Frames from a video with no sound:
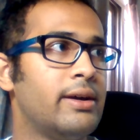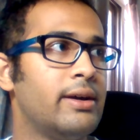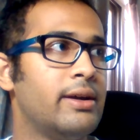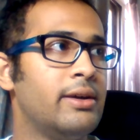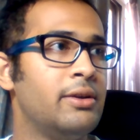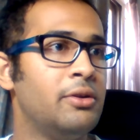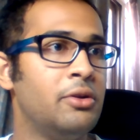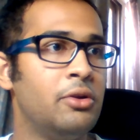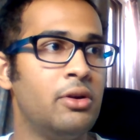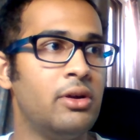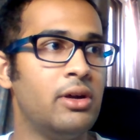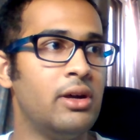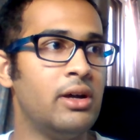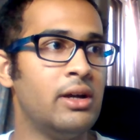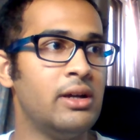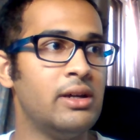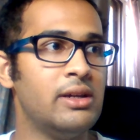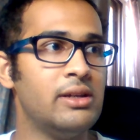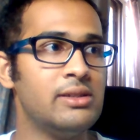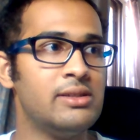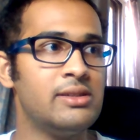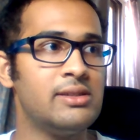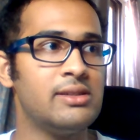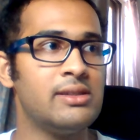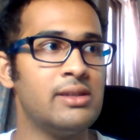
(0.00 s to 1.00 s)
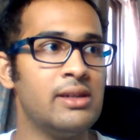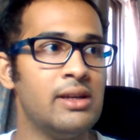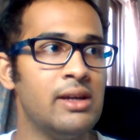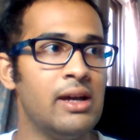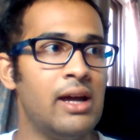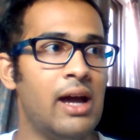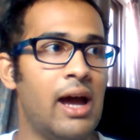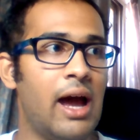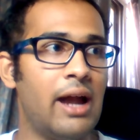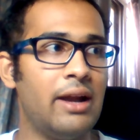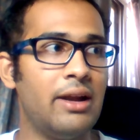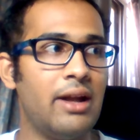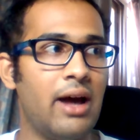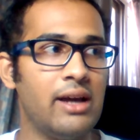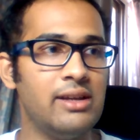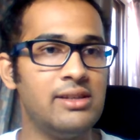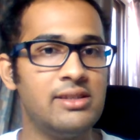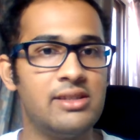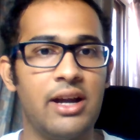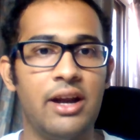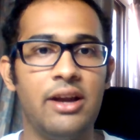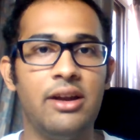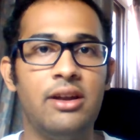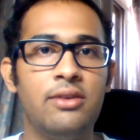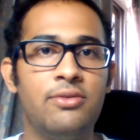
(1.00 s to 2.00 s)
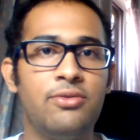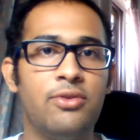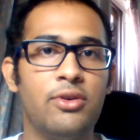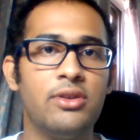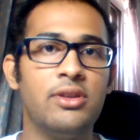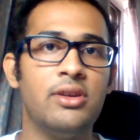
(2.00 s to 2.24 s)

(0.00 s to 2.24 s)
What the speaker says: it's and I studied for